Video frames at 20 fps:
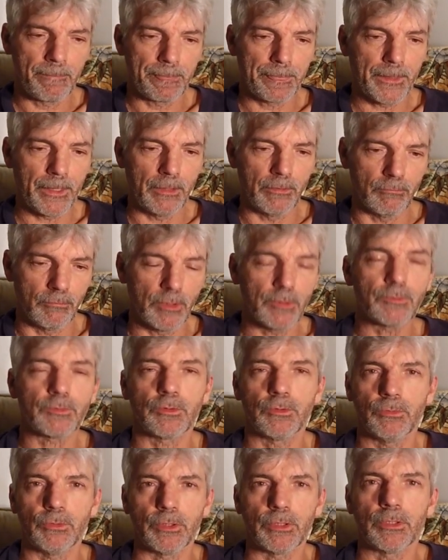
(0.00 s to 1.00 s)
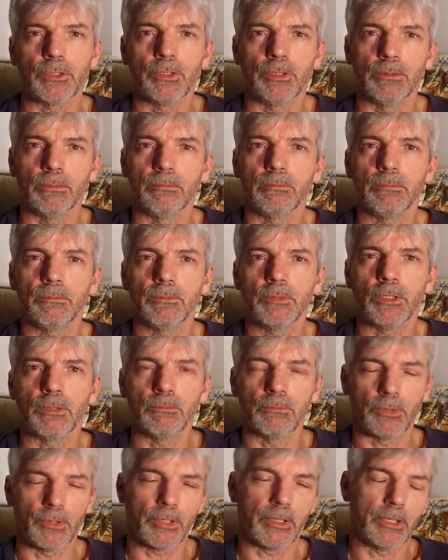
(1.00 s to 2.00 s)
and rescuing him and
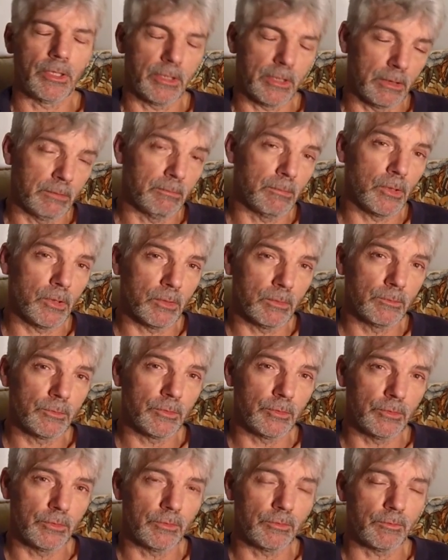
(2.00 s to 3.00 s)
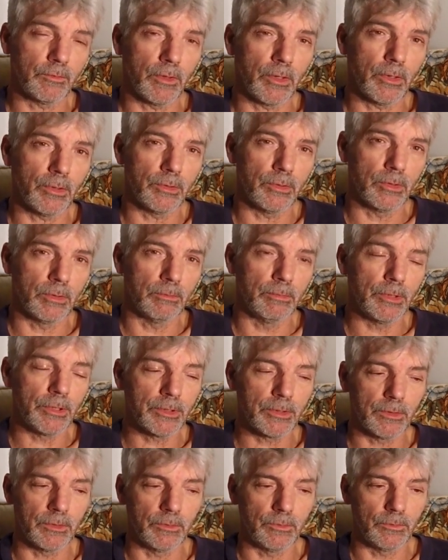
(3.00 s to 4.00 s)
bringing him home to his father,
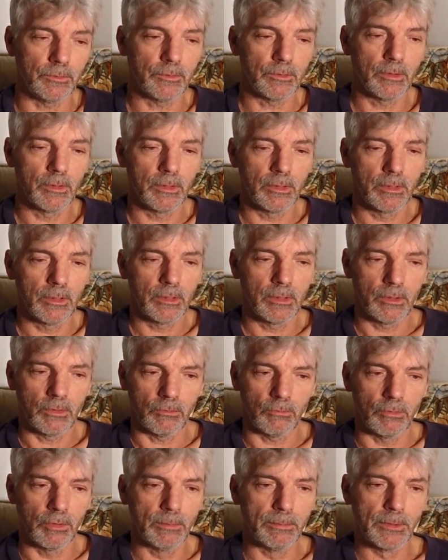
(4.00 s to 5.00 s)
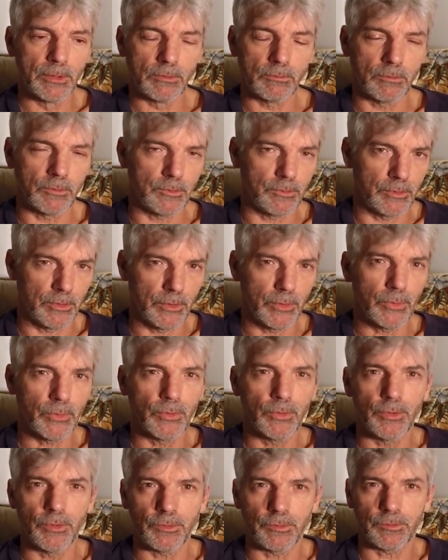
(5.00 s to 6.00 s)
because Reuben was the
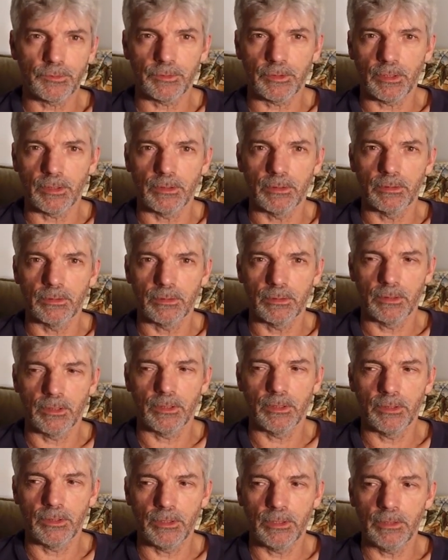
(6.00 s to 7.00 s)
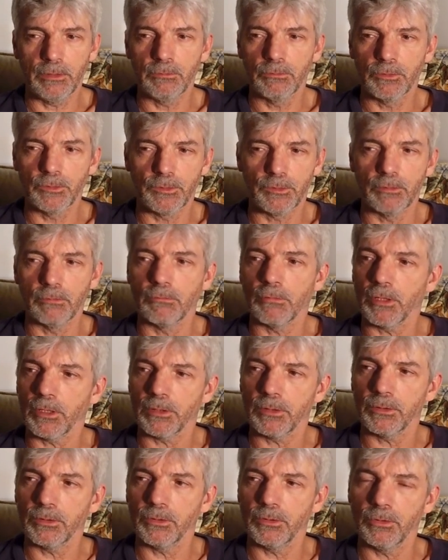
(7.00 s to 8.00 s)
oldest son, and he was the
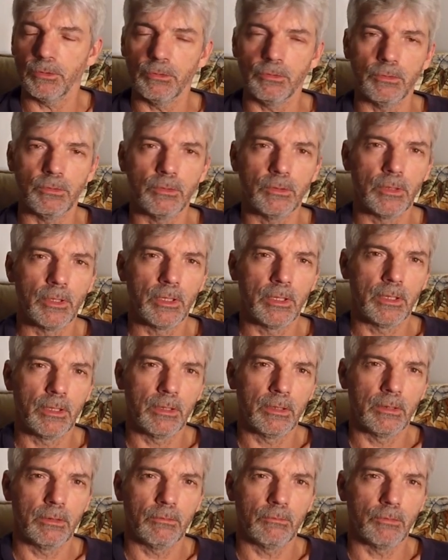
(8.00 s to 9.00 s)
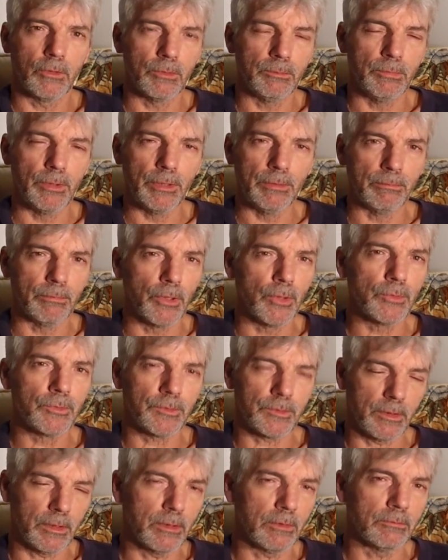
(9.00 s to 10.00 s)
one who would be
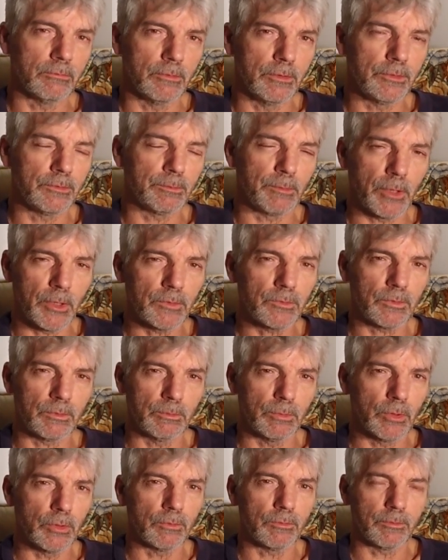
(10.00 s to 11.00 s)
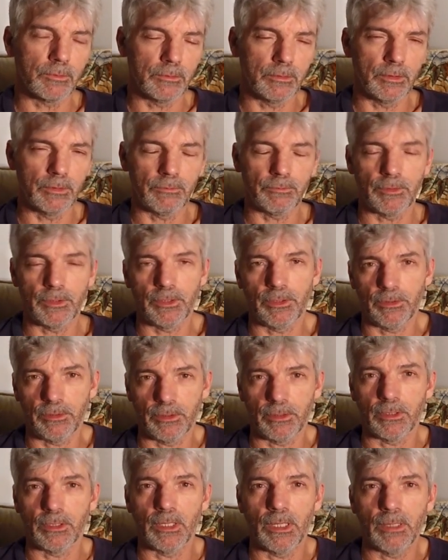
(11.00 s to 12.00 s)
most held responsible for if
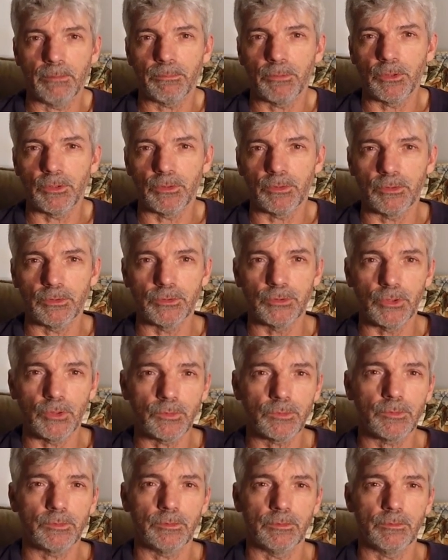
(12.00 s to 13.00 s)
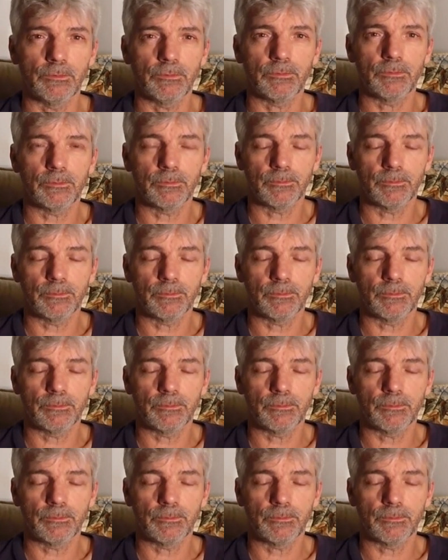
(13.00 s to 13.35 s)
anything happened to Joseph.